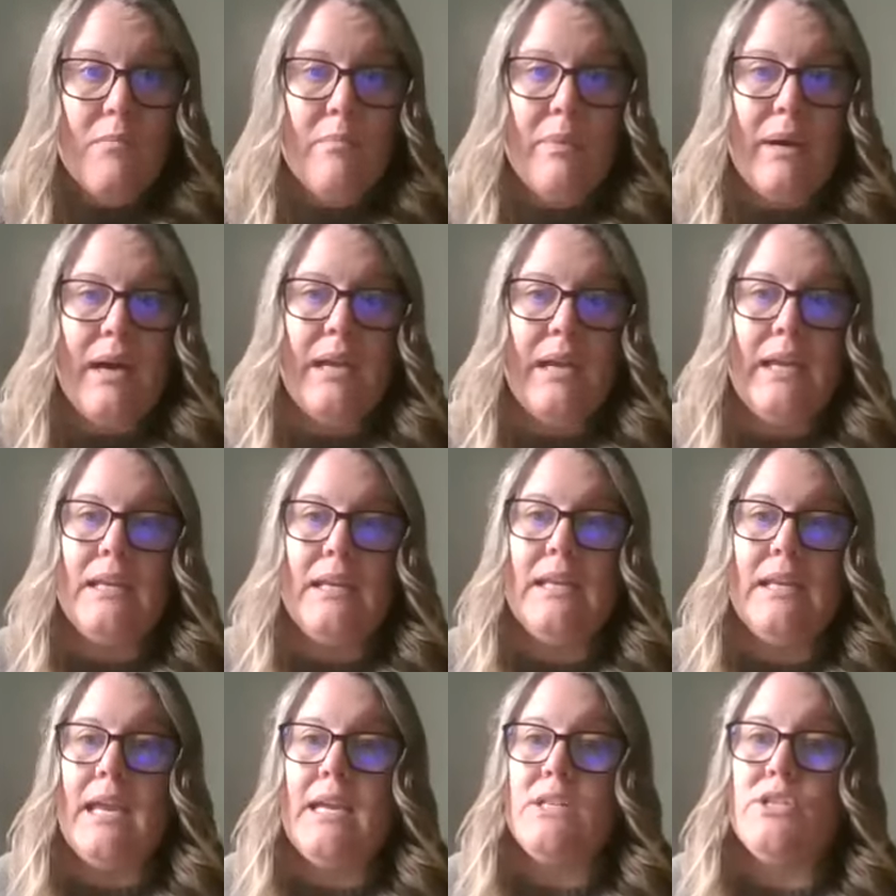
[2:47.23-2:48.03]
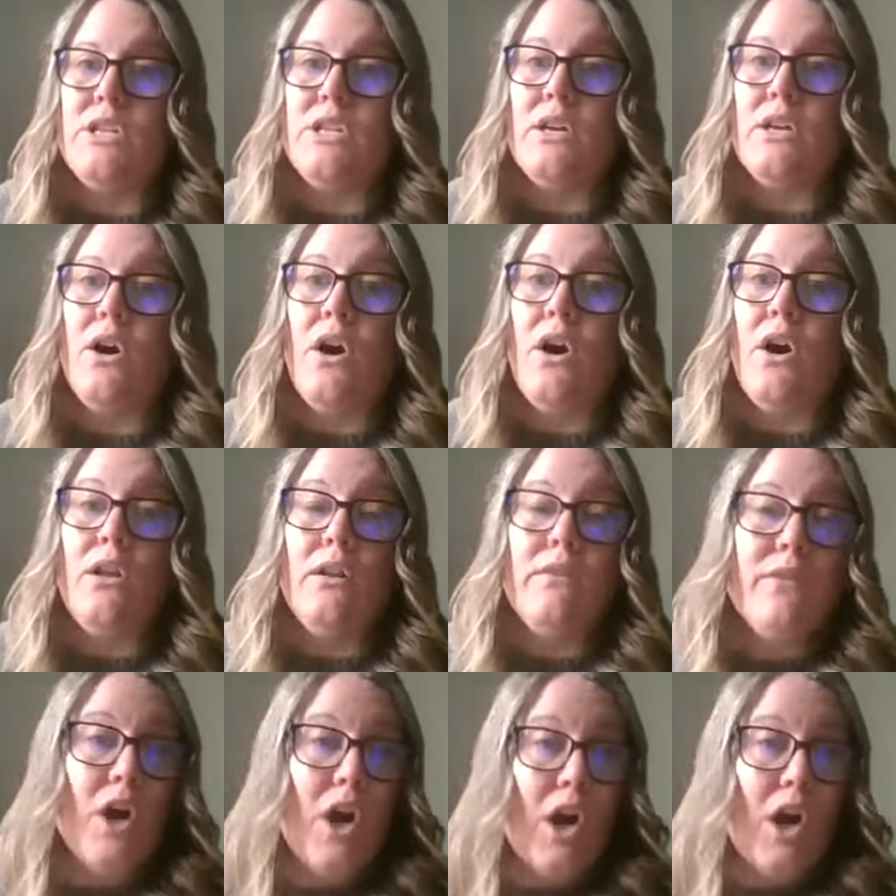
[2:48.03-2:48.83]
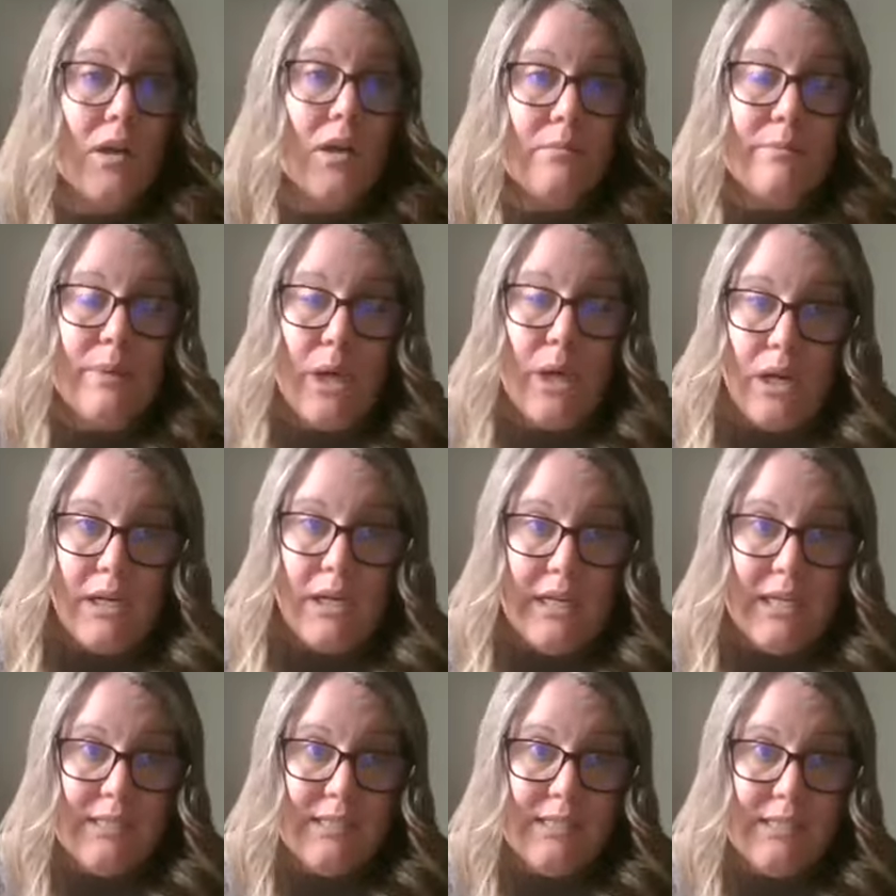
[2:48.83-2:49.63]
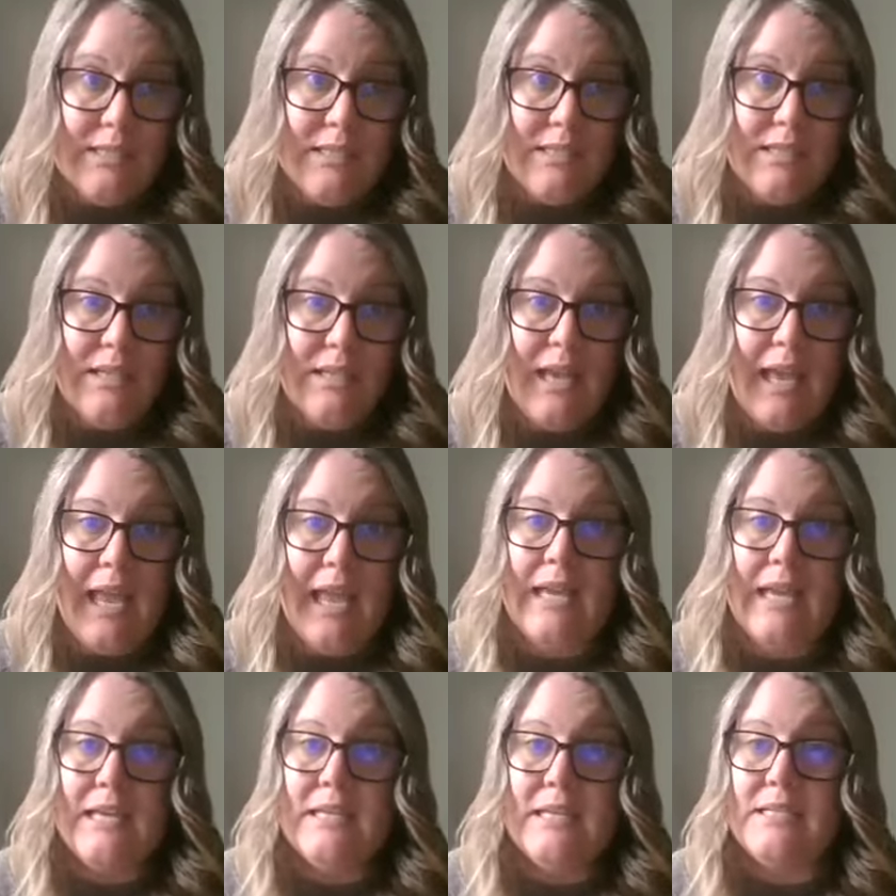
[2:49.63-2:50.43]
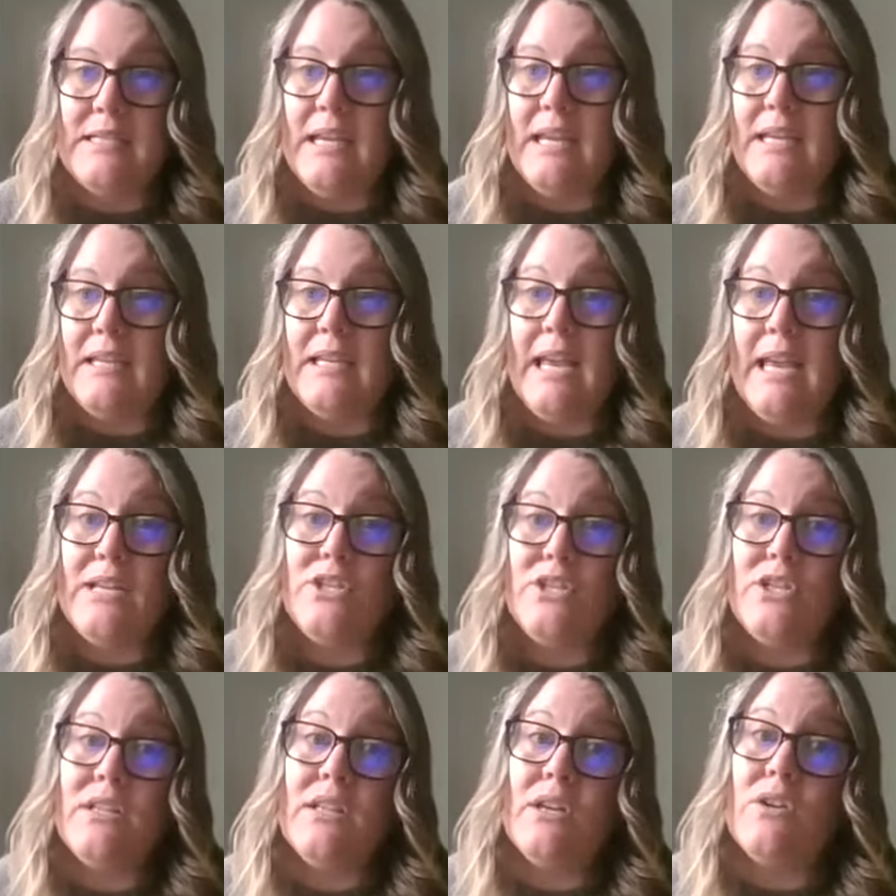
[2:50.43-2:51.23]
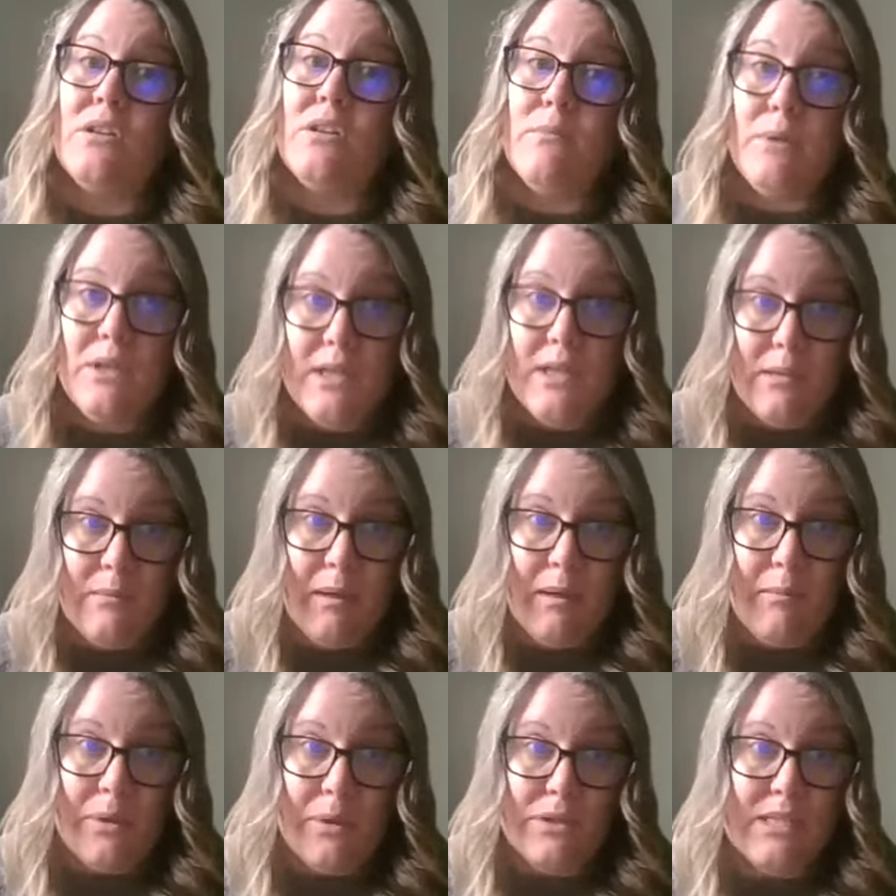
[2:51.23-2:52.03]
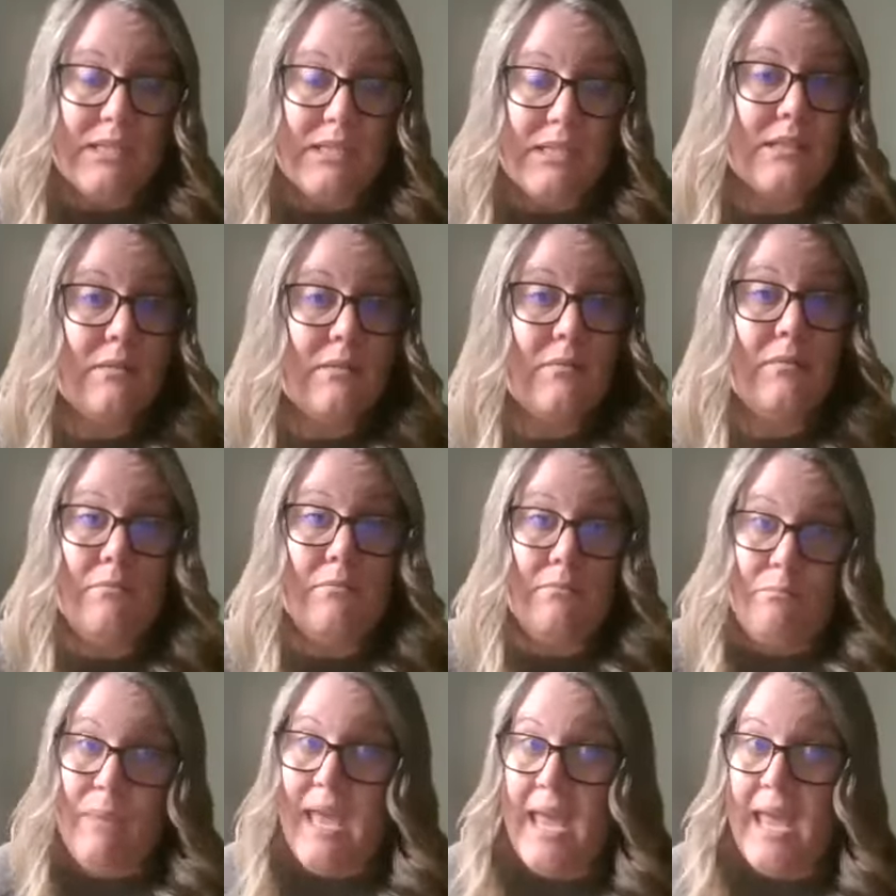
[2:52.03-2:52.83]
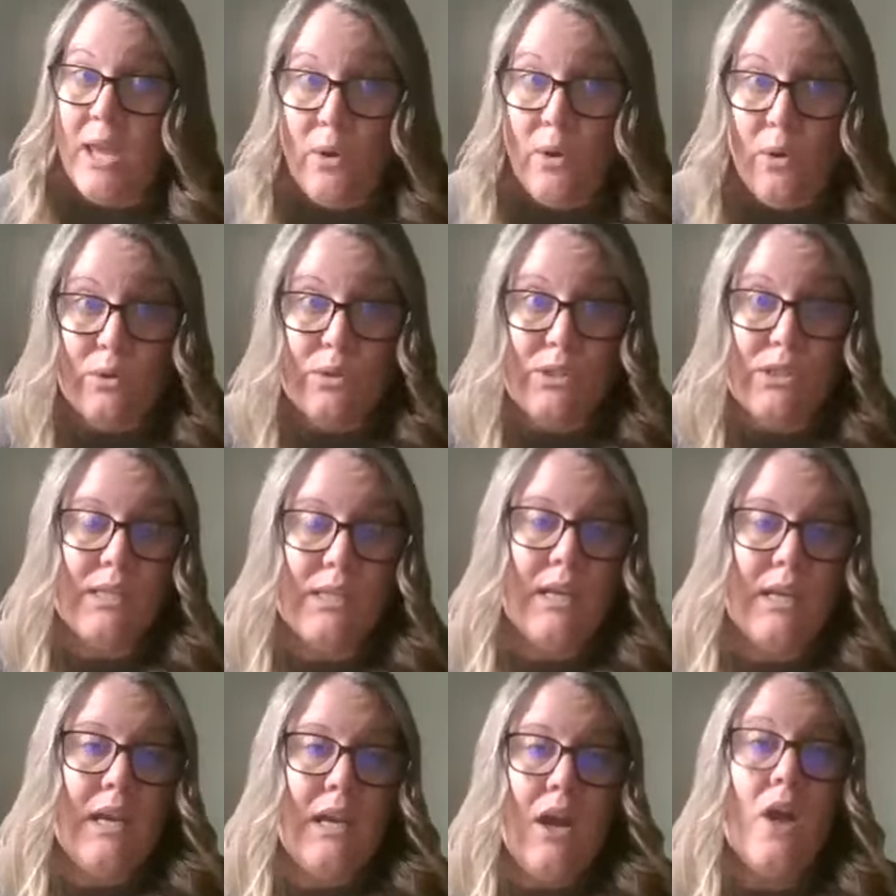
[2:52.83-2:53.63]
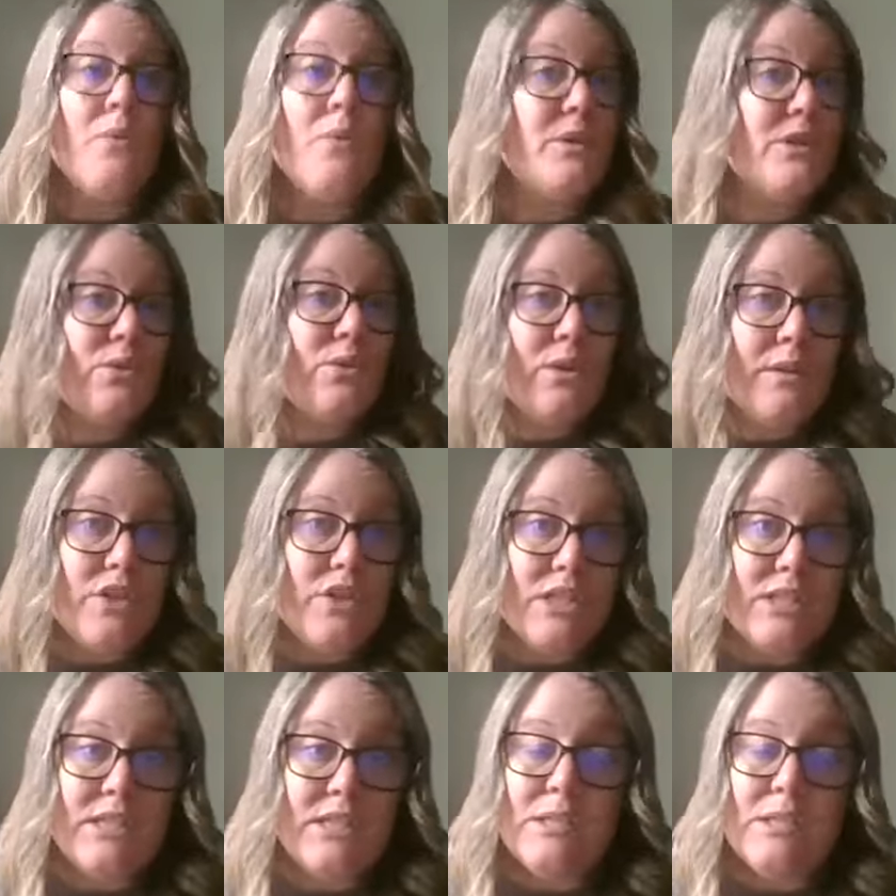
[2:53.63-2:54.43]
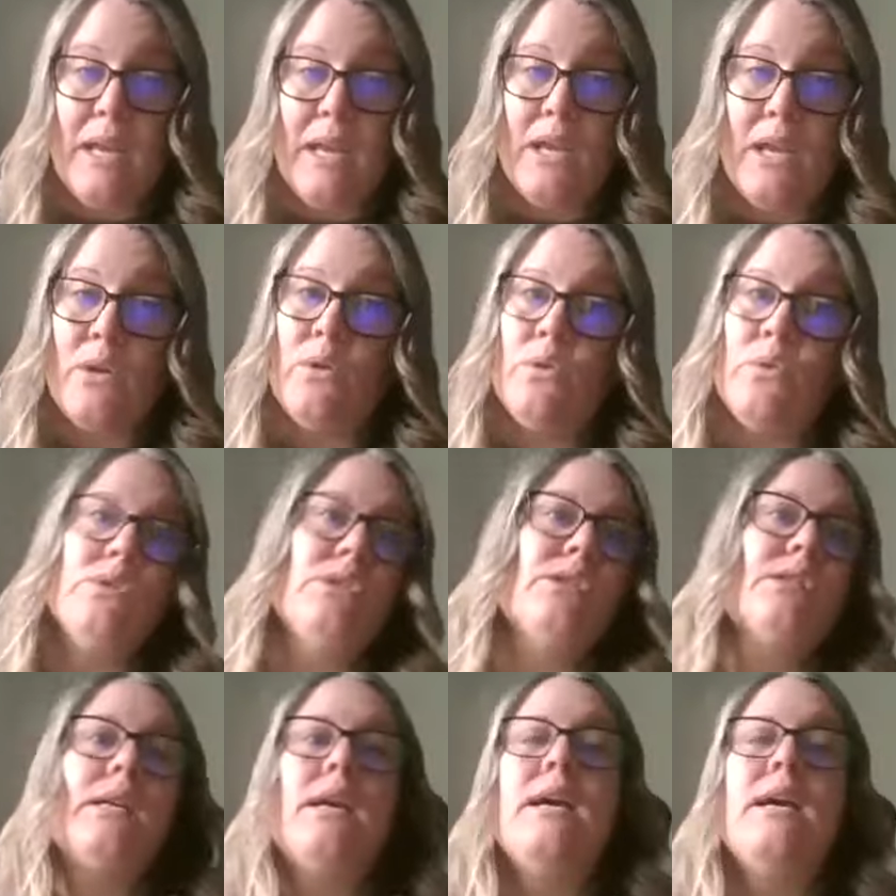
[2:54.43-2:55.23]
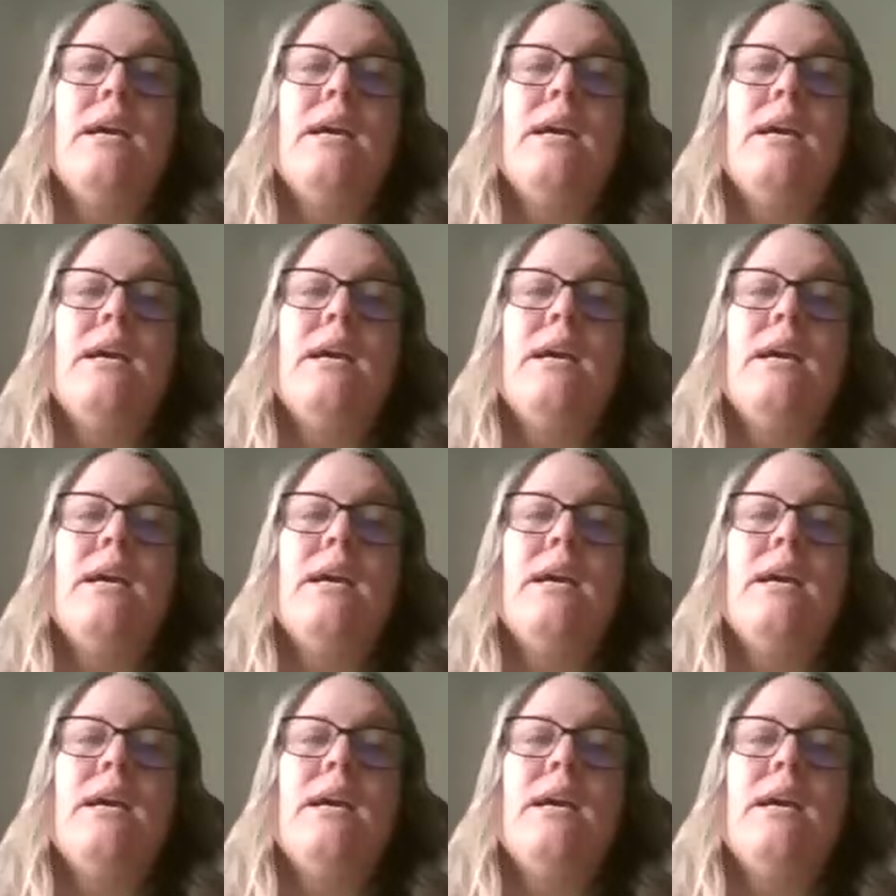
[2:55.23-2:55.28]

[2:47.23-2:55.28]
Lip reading: by engaging all of the harm parties, and engaging their community members as panels, restorative justice panels,